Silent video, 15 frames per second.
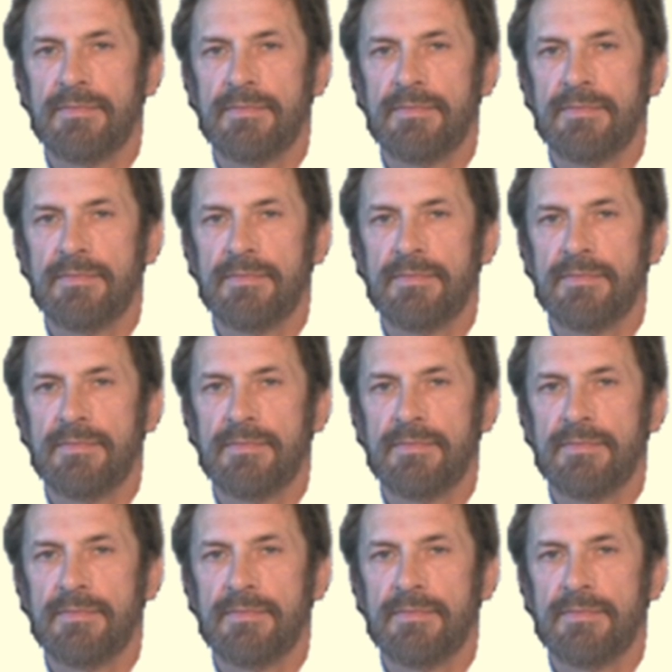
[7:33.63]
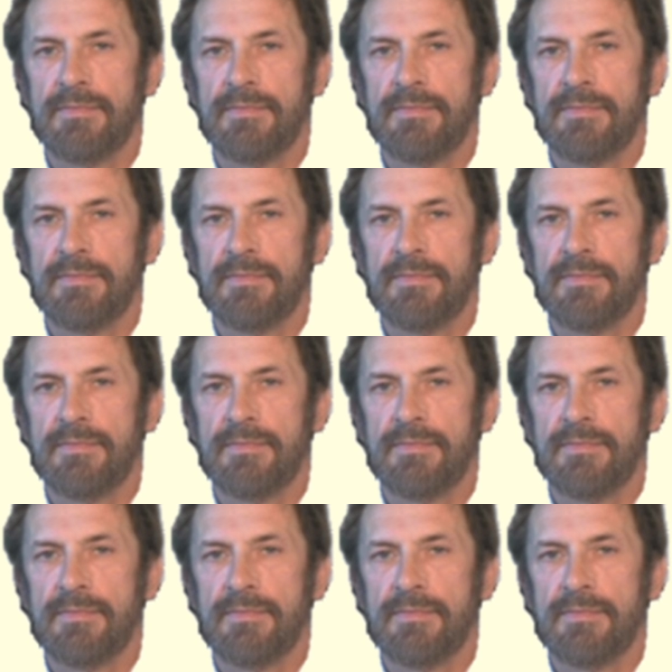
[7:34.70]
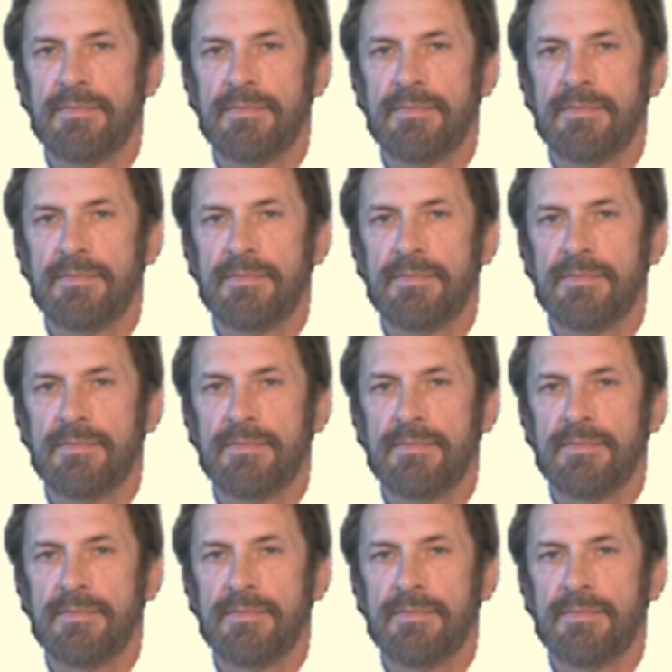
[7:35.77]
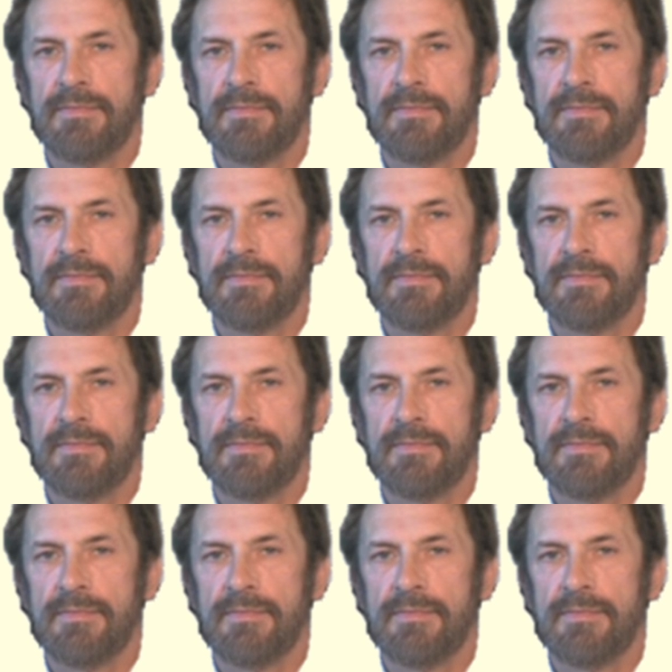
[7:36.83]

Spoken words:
(no lip movement)